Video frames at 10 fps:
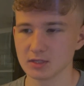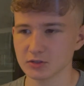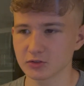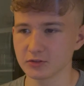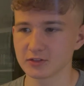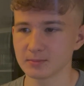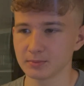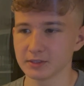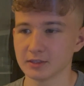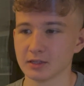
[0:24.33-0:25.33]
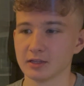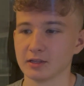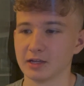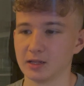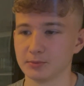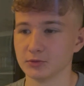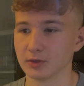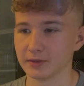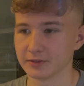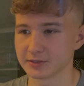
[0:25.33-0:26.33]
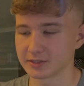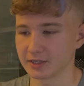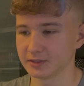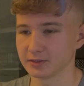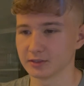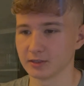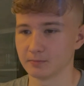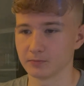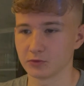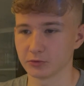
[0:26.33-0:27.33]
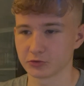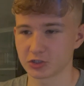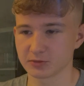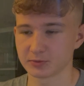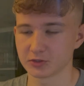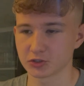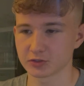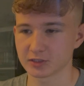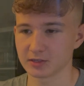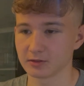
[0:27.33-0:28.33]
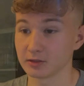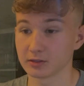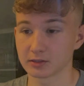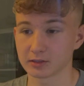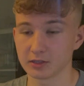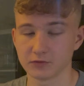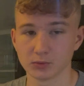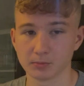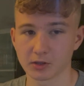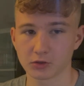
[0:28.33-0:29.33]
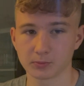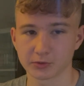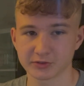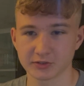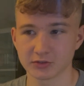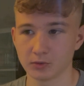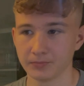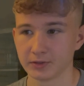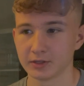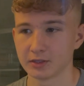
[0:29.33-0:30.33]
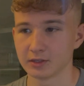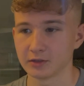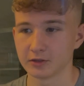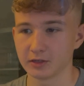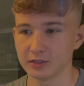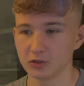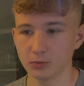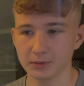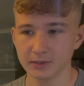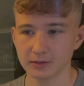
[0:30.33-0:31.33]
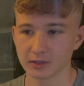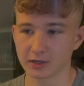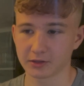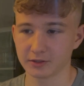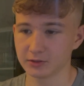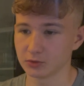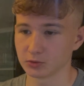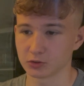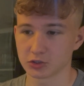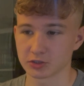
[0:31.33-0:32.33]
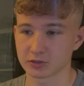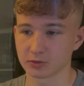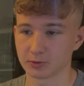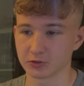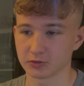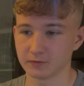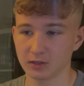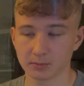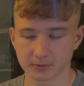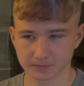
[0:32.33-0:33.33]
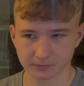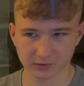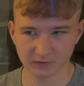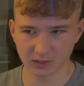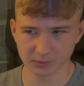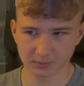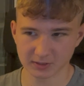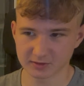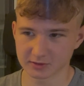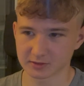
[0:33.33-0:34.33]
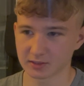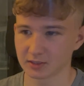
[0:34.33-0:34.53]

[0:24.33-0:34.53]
to simply help you understand those chess positions and give you my thought process. So in the opening, I think you're just supposed to develop your pieces,